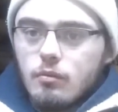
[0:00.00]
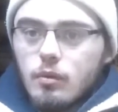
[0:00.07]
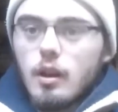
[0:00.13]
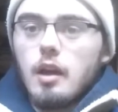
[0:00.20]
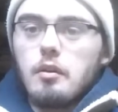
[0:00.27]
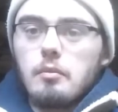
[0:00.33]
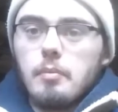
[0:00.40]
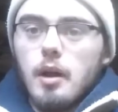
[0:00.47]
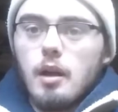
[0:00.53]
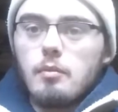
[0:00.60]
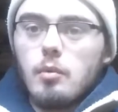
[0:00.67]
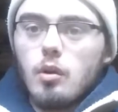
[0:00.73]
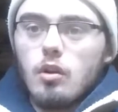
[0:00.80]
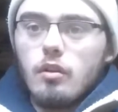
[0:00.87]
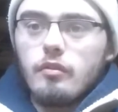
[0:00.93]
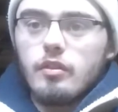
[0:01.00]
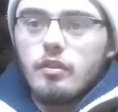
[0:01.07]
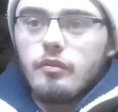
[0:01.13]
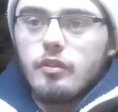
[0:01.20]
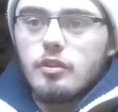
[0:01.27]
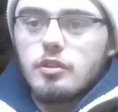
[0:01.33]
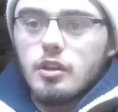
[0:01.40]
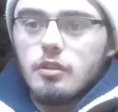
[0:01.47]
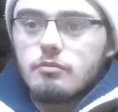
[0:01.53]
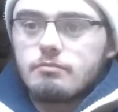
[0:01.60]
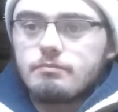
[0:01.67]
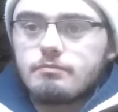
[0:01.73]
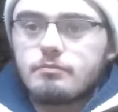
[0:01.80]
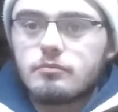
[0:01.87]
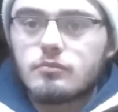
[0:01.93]
what I would buy more of in the future.
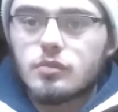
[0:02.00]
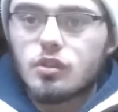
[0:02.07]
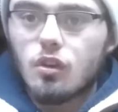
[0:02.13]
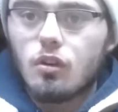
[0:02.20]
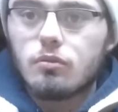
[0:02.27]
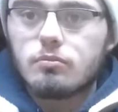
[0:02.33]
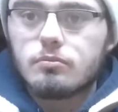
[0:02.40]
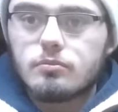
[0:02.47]
So